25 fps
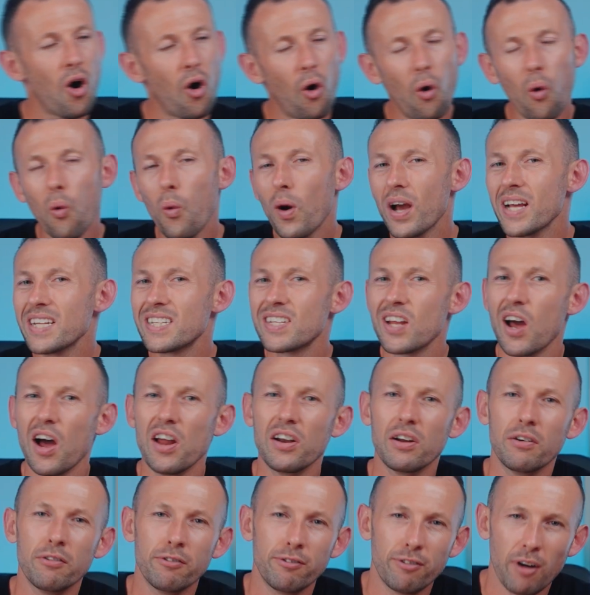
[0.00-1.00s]
Always
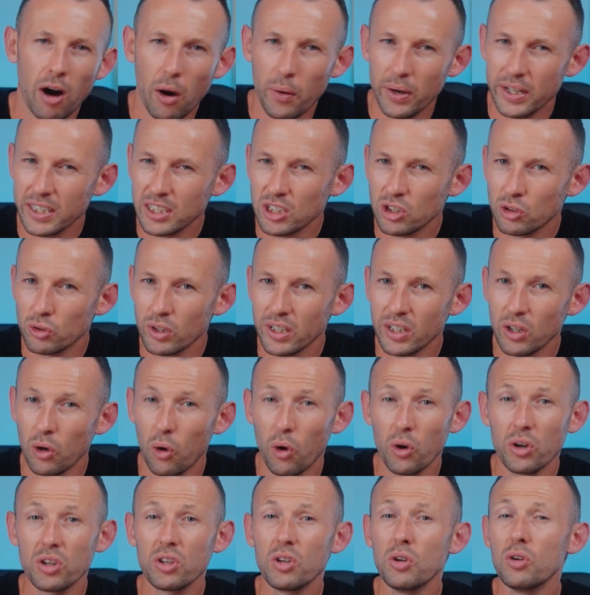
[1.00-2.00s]
turn on File History
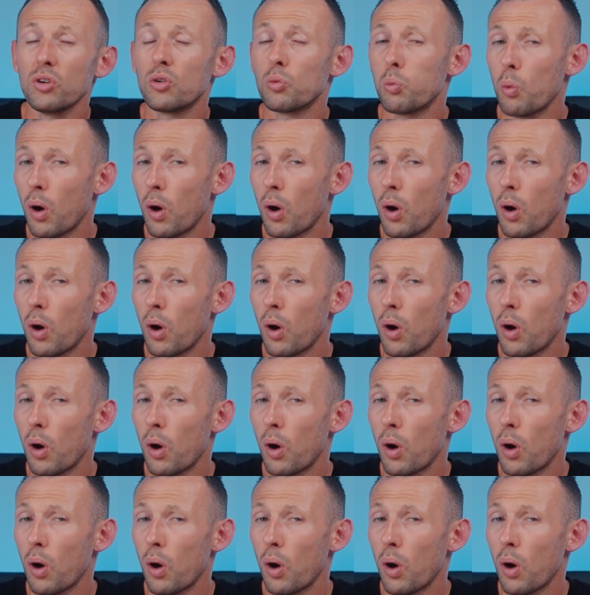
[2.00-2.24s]
or use